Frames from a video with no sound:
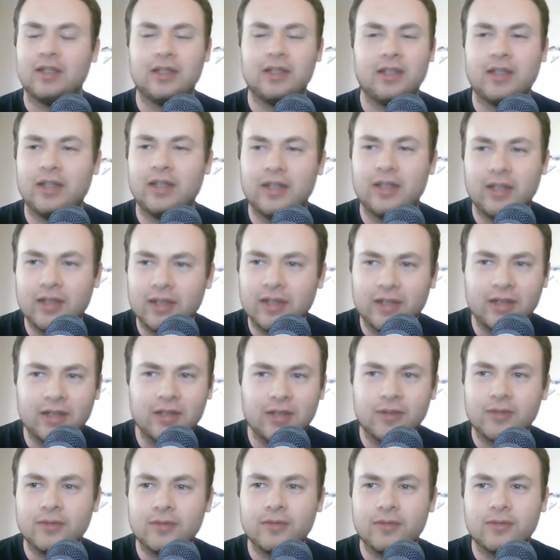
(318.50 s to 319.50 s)
uh,
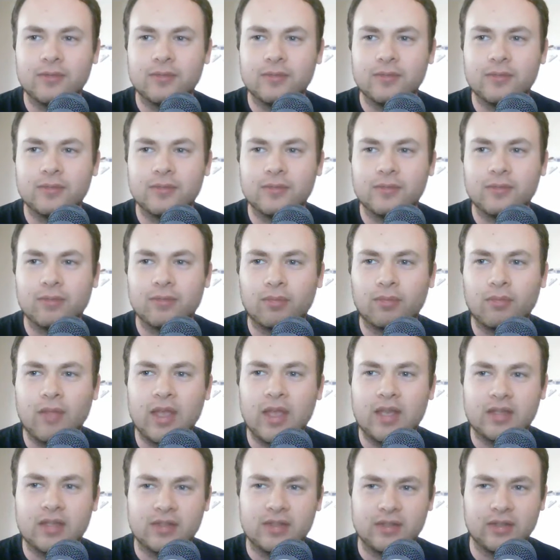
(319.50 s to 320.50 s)
it
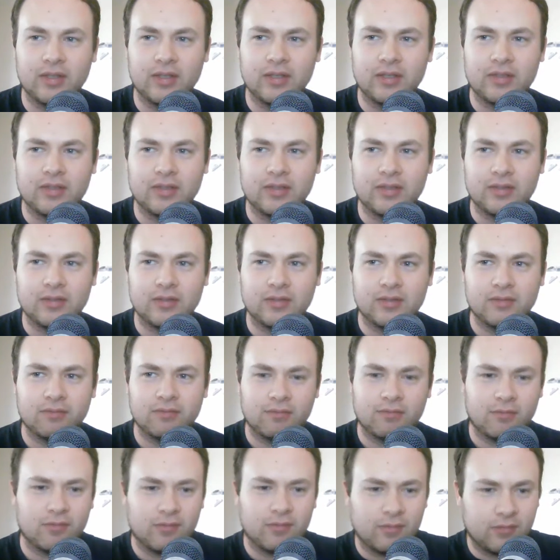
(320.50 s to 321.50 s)
makes us
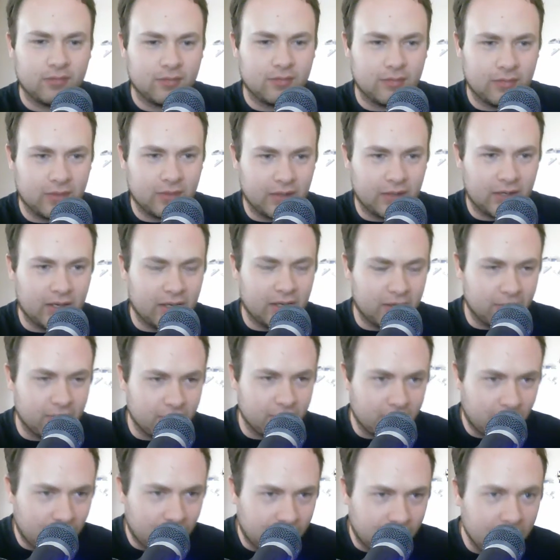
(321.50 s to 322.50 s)

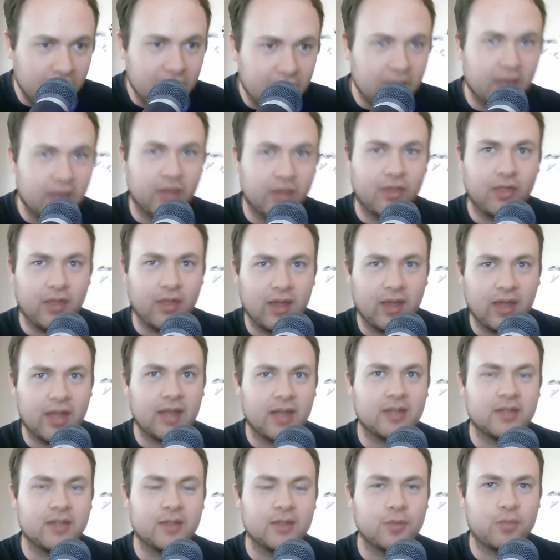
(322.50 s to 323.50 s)
again think
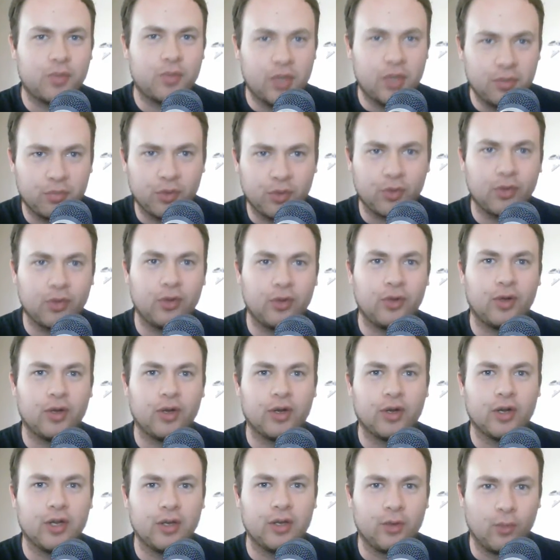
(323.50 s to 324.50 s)
that people
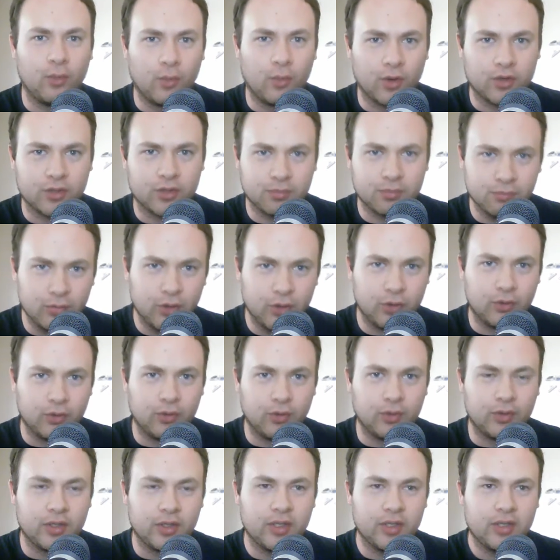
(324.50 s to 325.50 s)
are in a worse
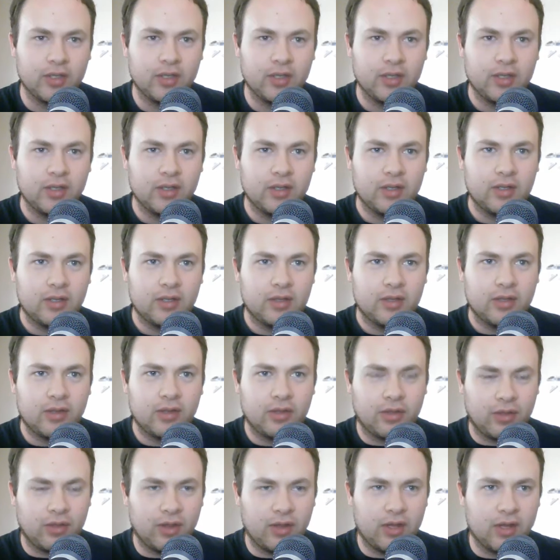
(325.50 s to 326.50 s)
mood
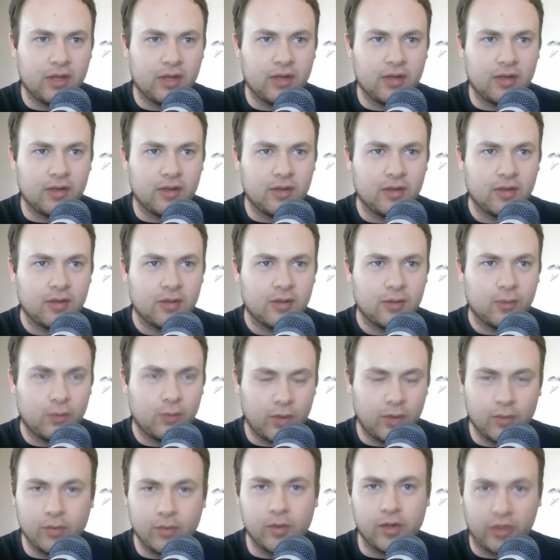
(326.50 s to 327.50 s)
than
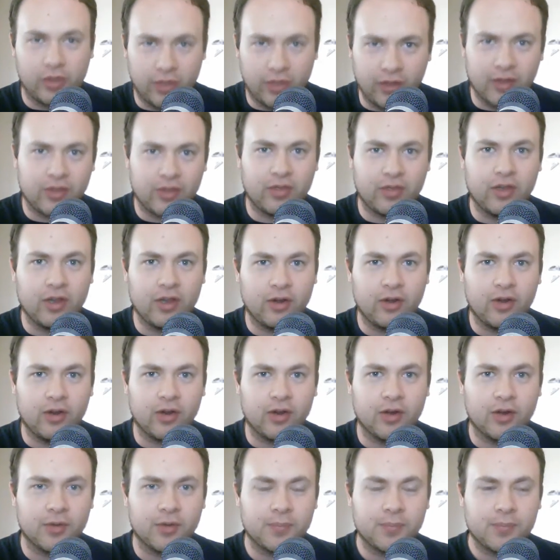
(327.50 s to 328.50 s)
we would think they
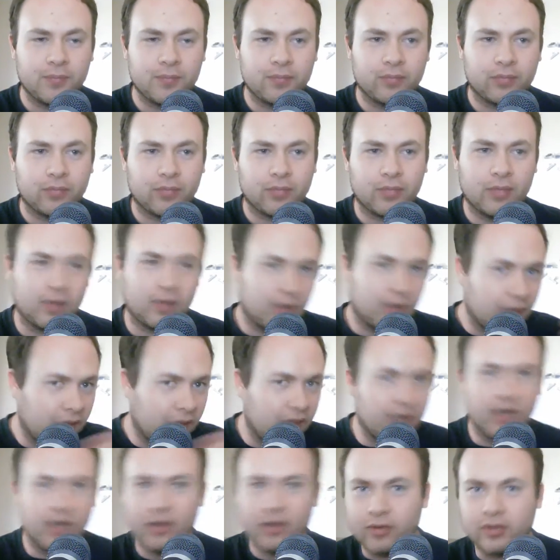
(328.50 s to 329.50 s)
are
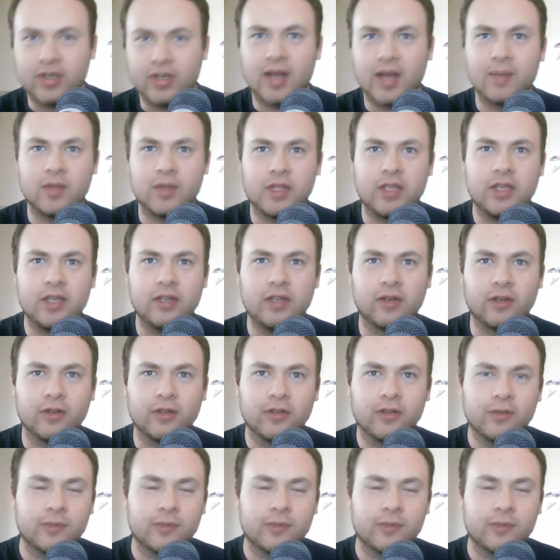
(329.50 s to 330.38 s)
any other time of the year.